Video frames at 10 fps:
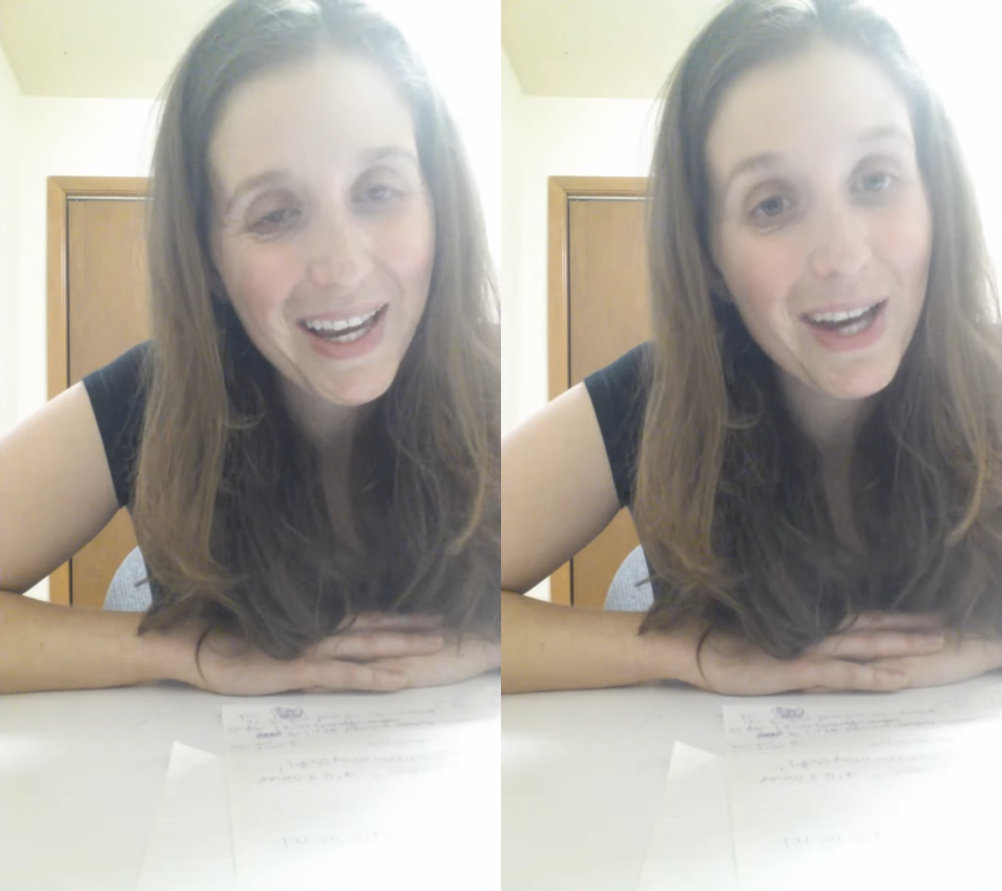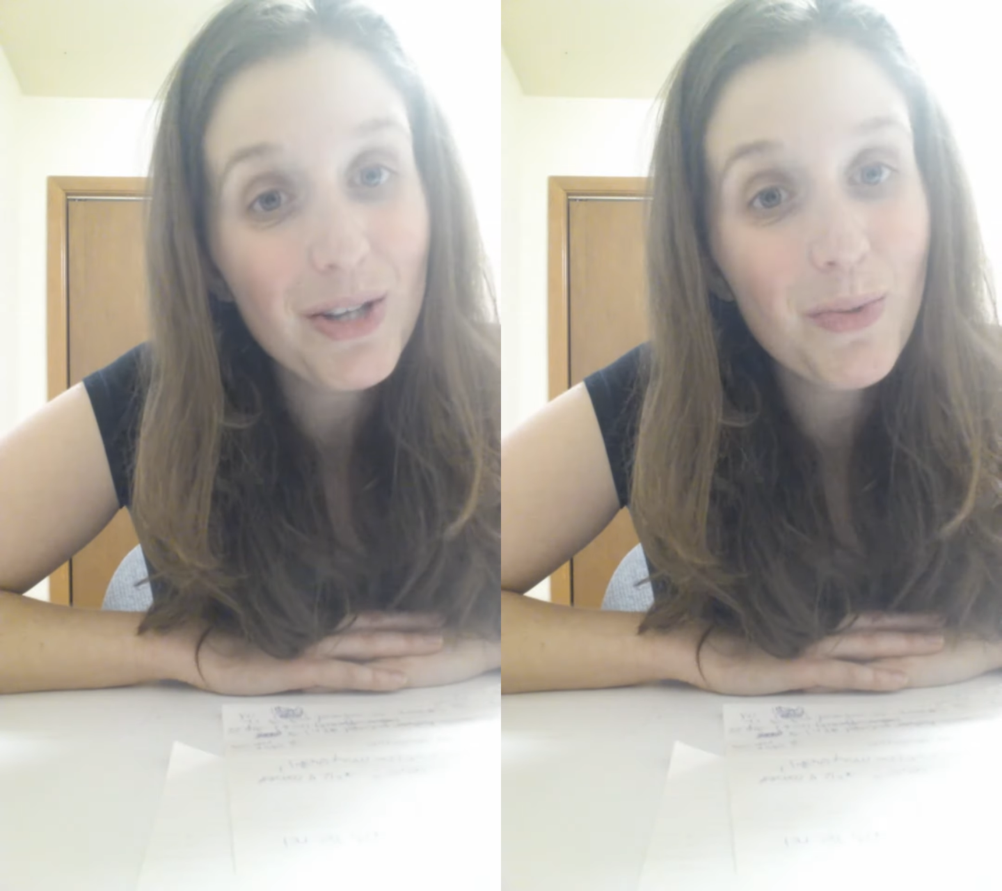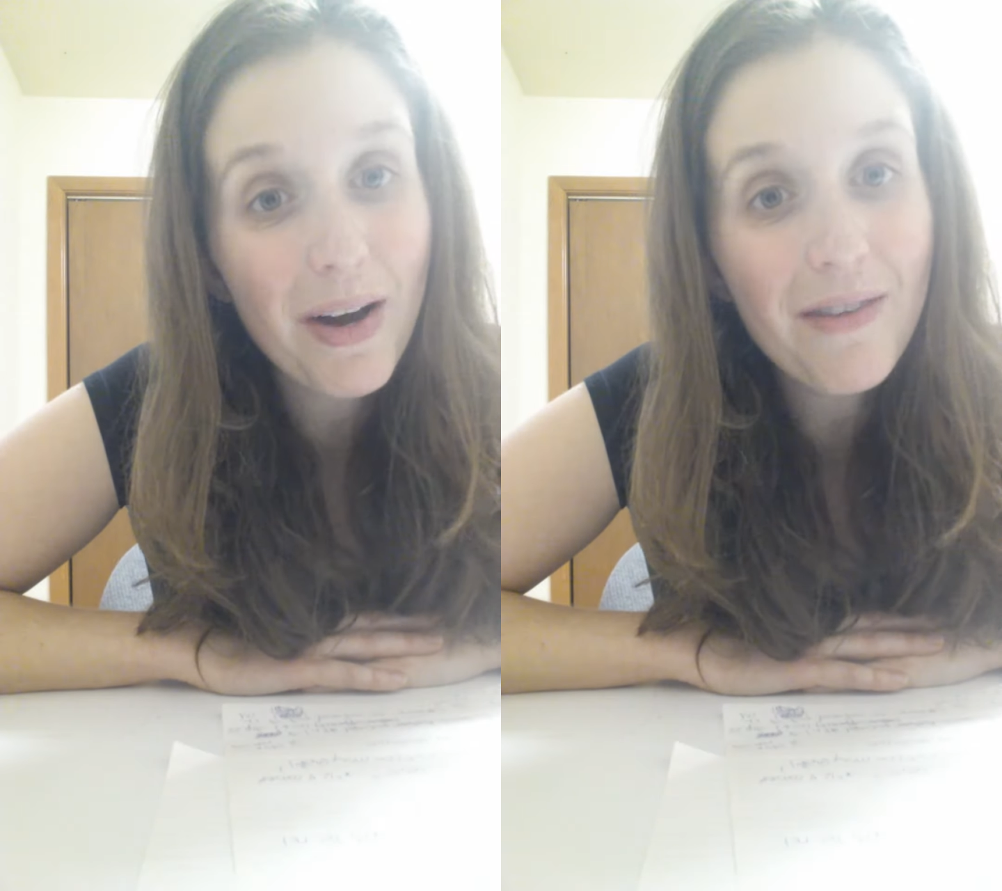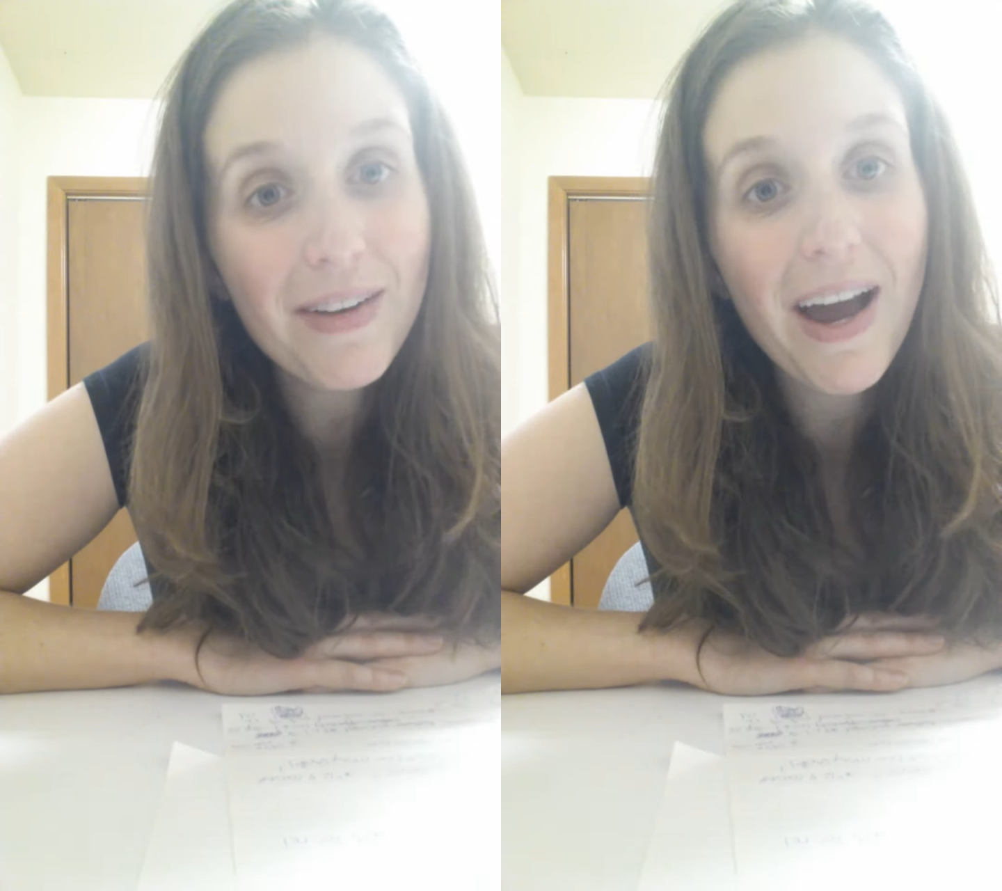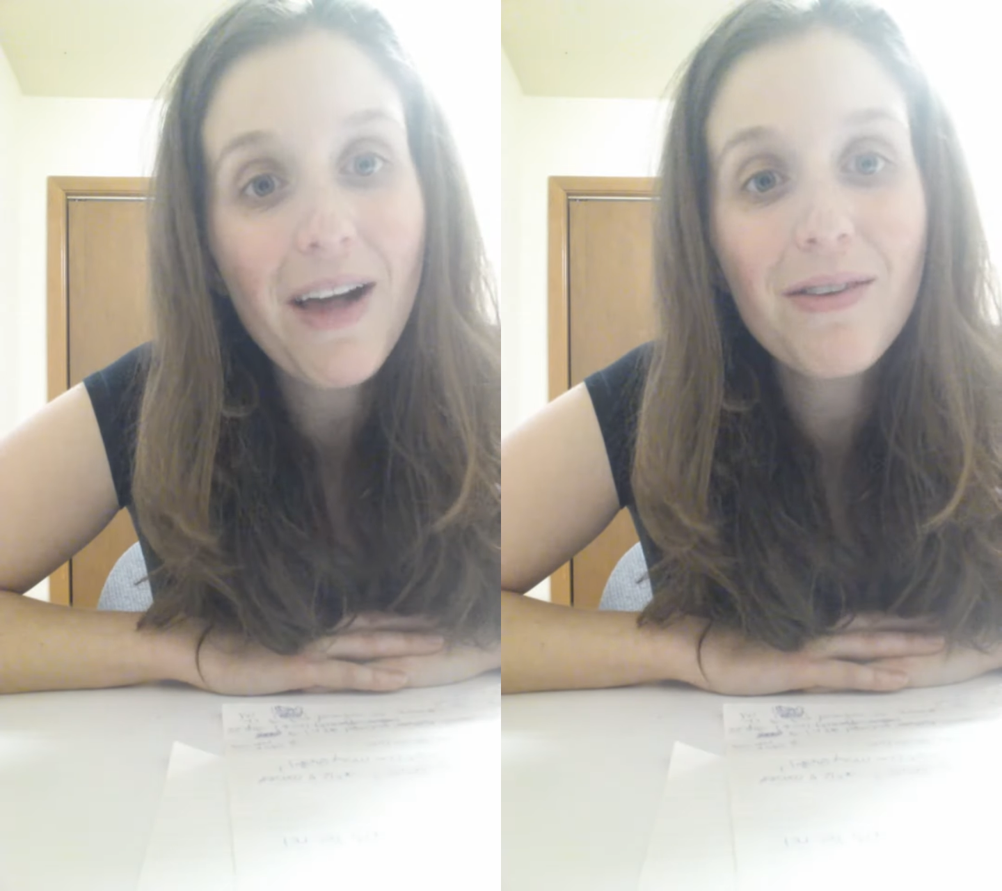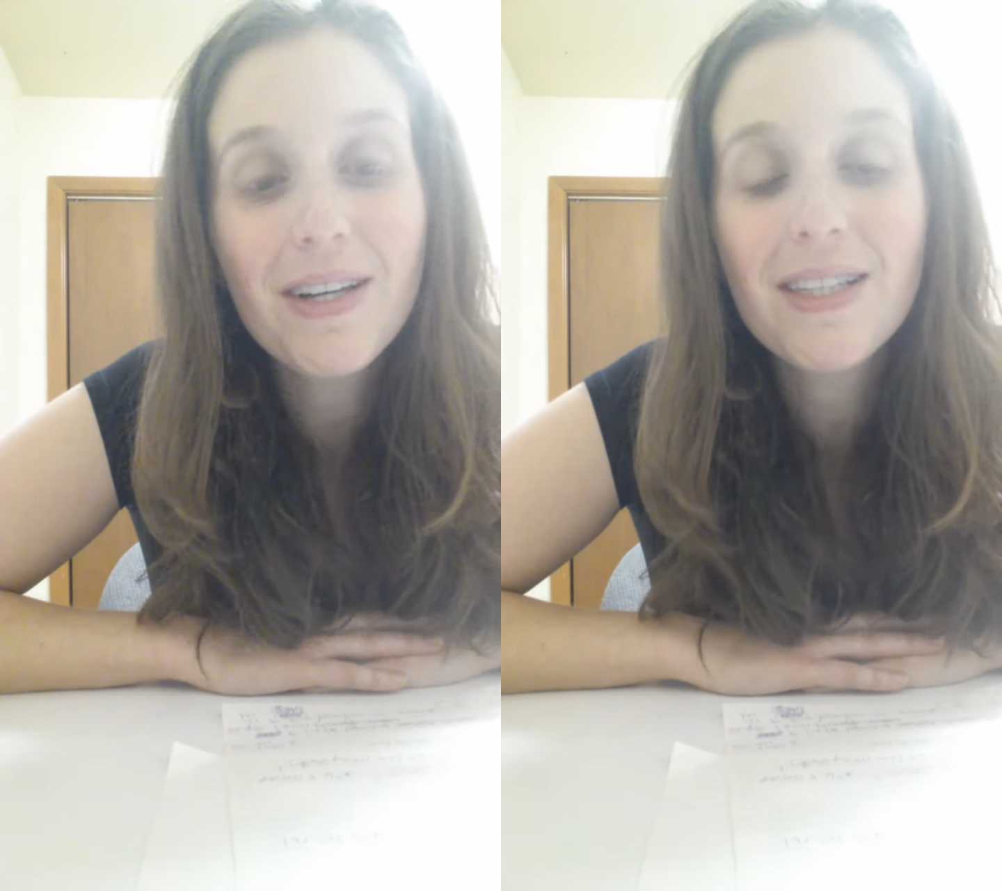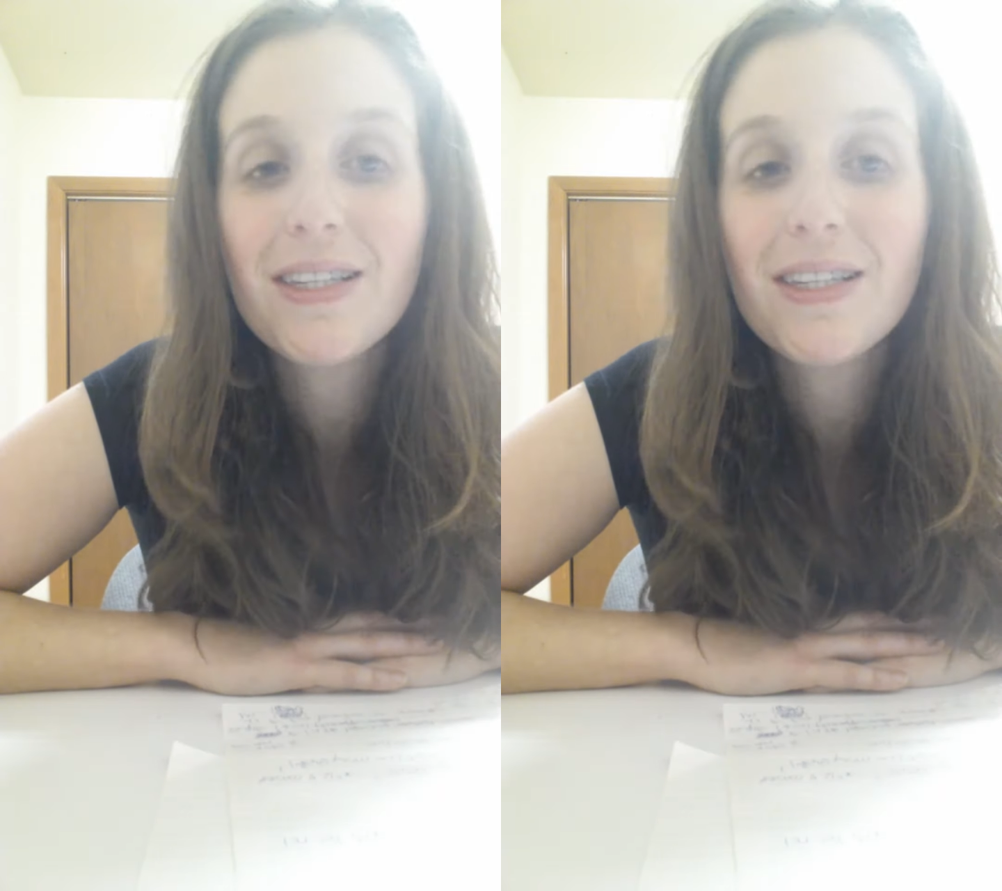Okay, 12 calories